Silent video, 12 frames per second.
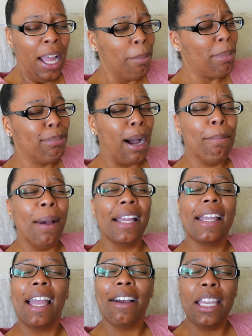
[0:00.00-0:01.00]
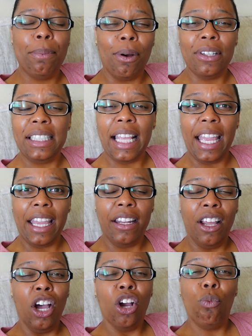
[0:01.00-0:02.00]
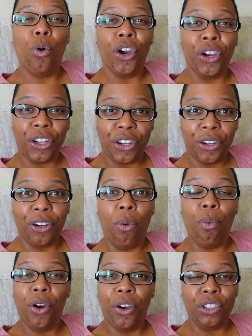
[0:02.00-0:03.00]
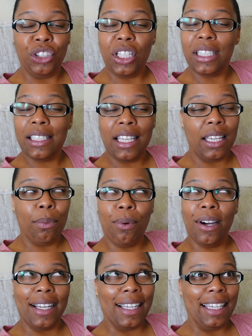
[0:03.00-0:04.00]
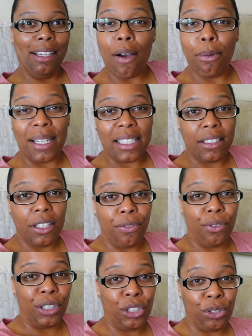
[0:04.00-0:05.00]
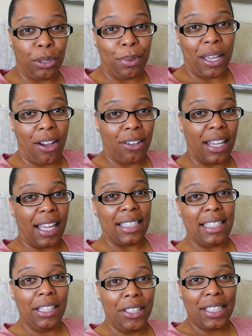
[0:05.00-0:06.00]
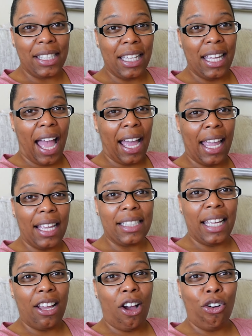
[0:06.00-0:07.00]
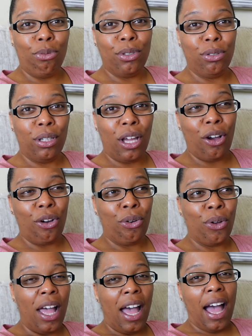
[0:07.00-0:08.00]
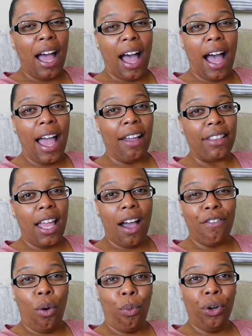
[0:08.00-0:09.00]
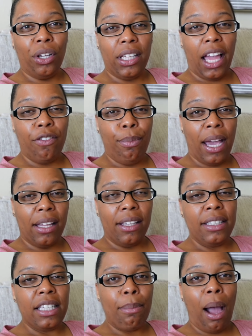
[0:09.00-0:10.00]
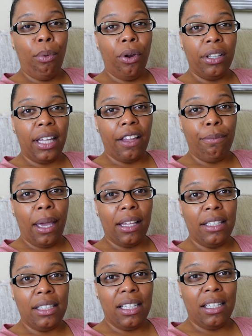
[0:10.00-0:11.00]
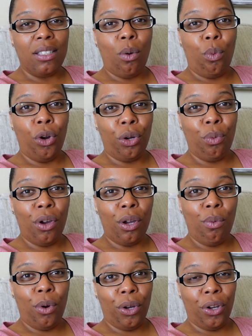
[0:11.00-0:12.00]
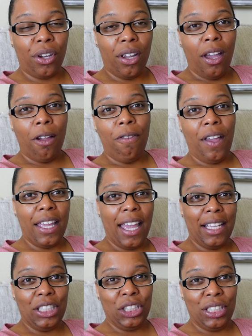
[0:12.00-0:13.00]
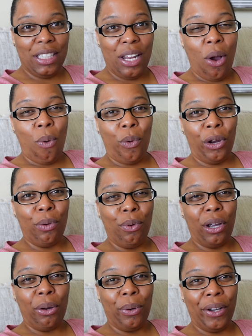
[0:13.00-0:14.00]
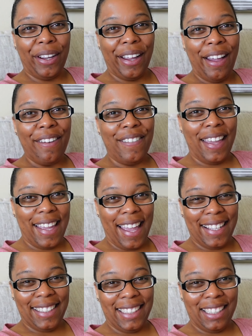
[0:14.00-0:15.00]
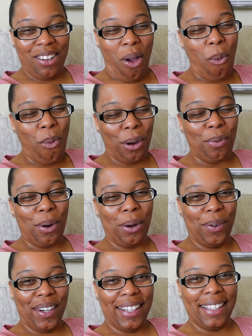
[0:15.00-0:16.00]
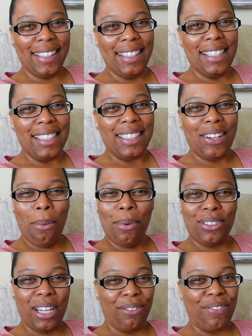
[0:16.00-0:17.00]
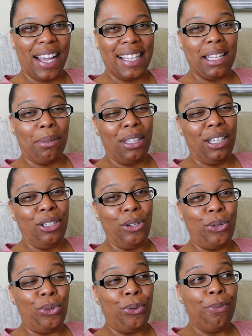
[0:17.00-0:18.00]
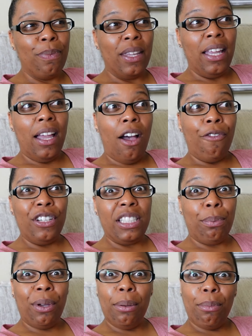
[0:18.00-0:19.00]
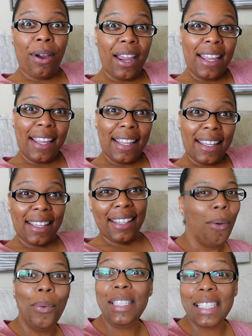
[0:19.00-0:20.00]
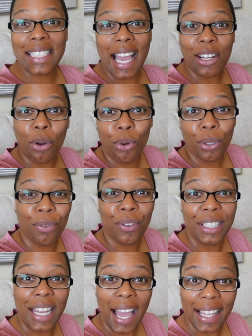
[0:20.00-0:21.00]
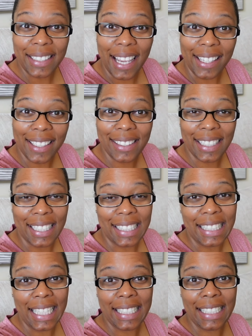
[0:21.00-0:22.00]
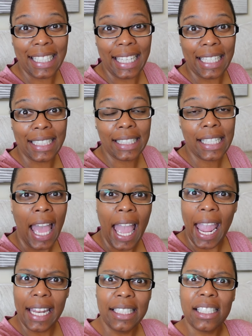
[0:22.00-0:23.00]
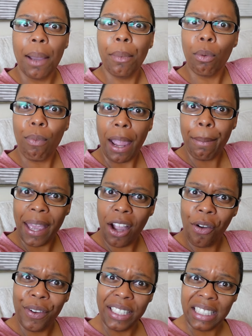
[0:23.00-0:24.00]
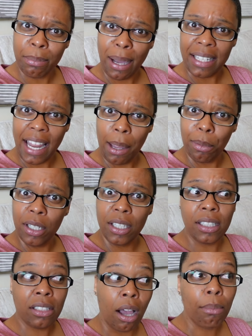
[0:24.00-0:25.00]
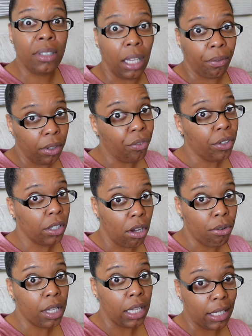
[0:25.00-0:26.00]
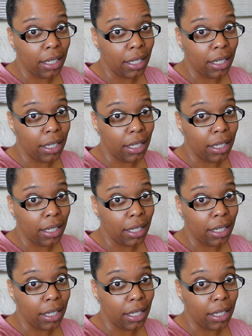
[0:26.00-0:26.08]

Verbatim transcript: but my bank account keep on saying, work, girl, work. Just keep working. I'm about to look for a trip, y'all. Like, seriously, I can't stay at home too long. I have to have a work-life balance. And my work-life balance is work, work, work, vacation, work, work, work, vacation, work, work, work. So I'm going to try to find something to do for spring break. We just got an order for $9.06 and it's coming right back over here to my neighborhood. So I'm definitely finna go get